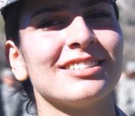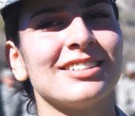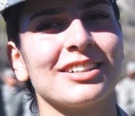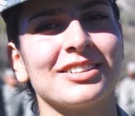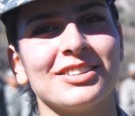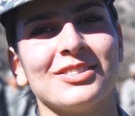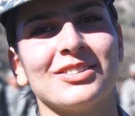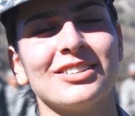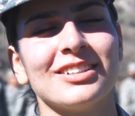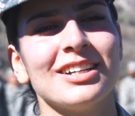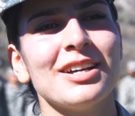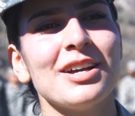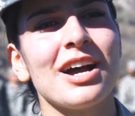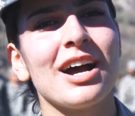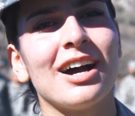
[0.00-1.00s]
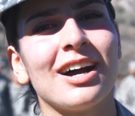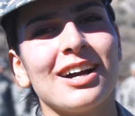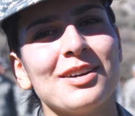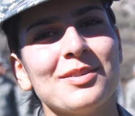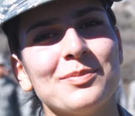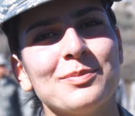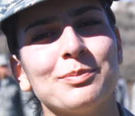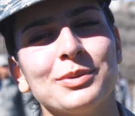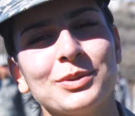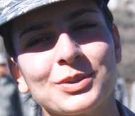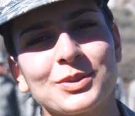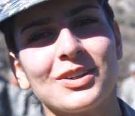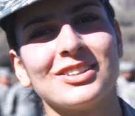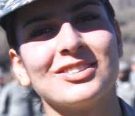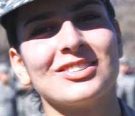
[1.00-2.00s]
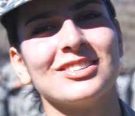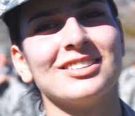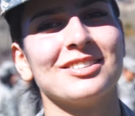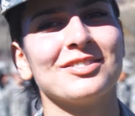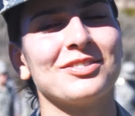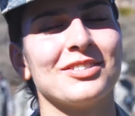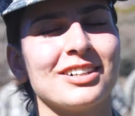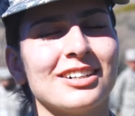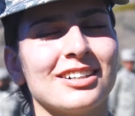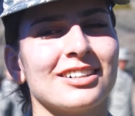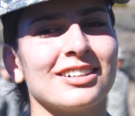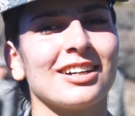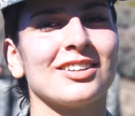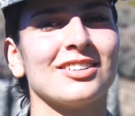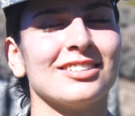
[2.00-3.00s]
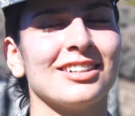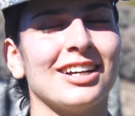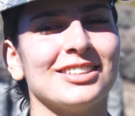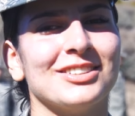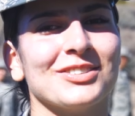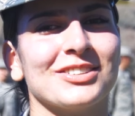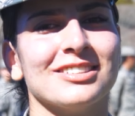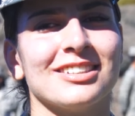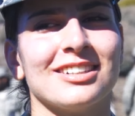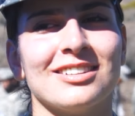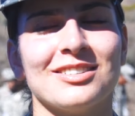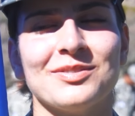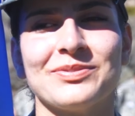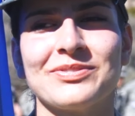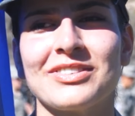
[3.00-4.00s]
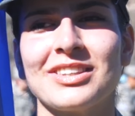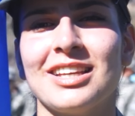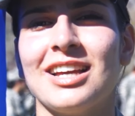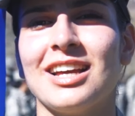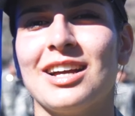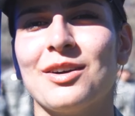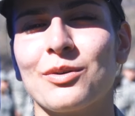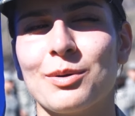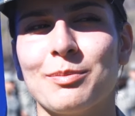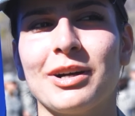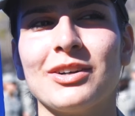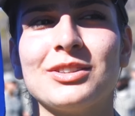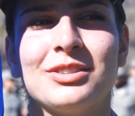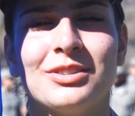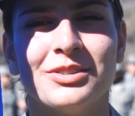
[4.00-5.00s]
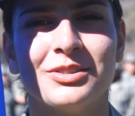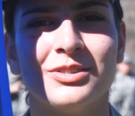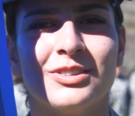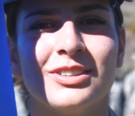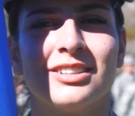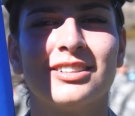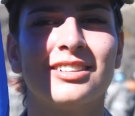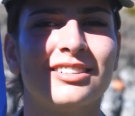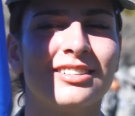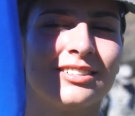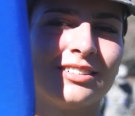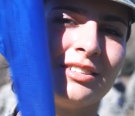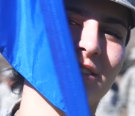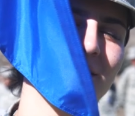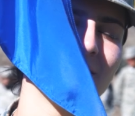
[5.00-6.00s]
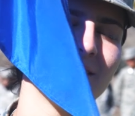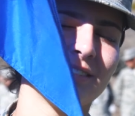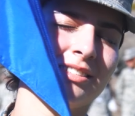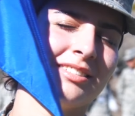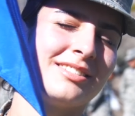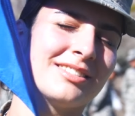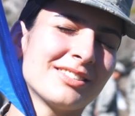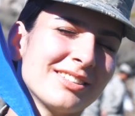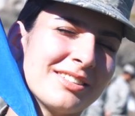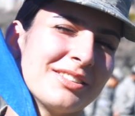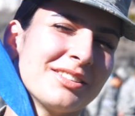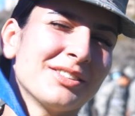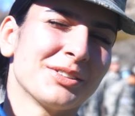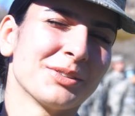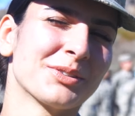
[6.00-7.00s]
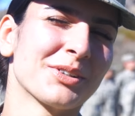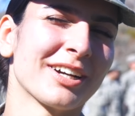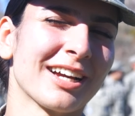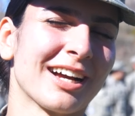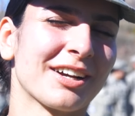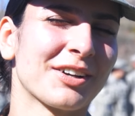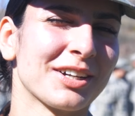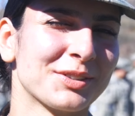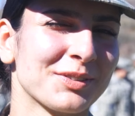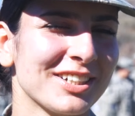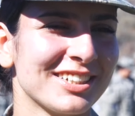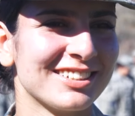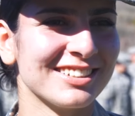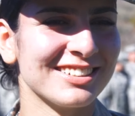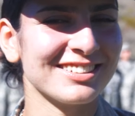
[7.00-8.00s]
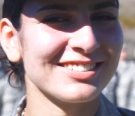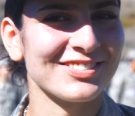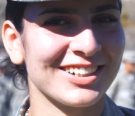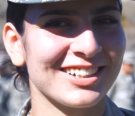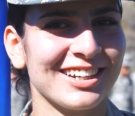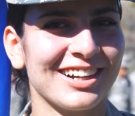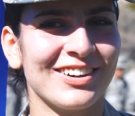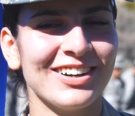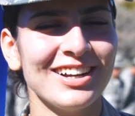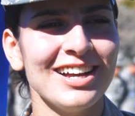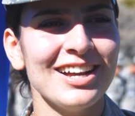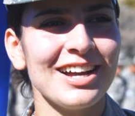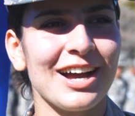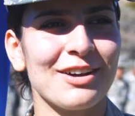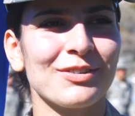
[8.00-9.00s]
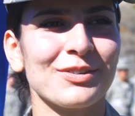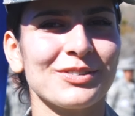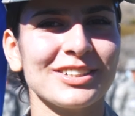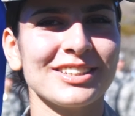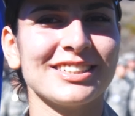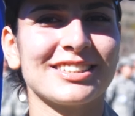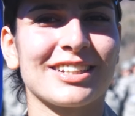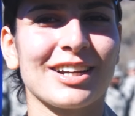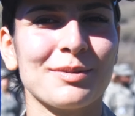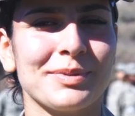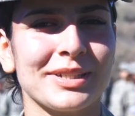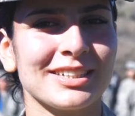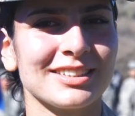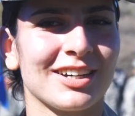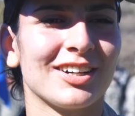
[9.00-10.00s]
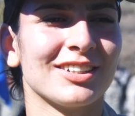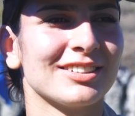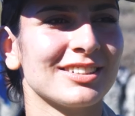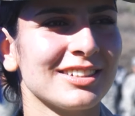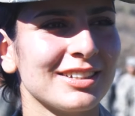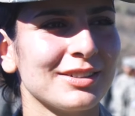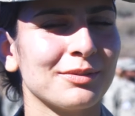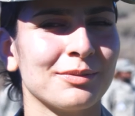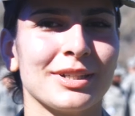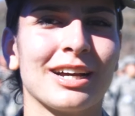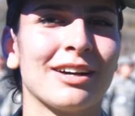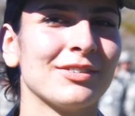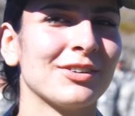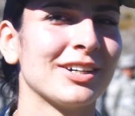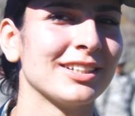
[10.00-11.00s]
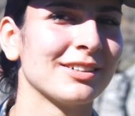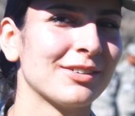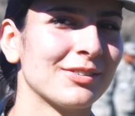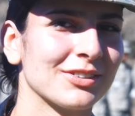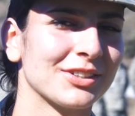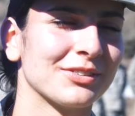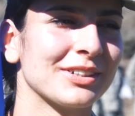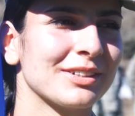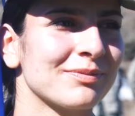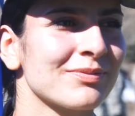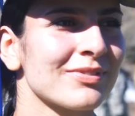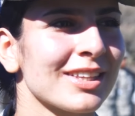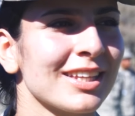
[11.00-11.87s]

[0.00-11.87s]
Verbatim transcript: Hi. Take two. I'm Blue Squadron uh, On, as you can tell, and we're about to do great at graduation right now, and we're really scared because honestly, we have no idea what we're doing.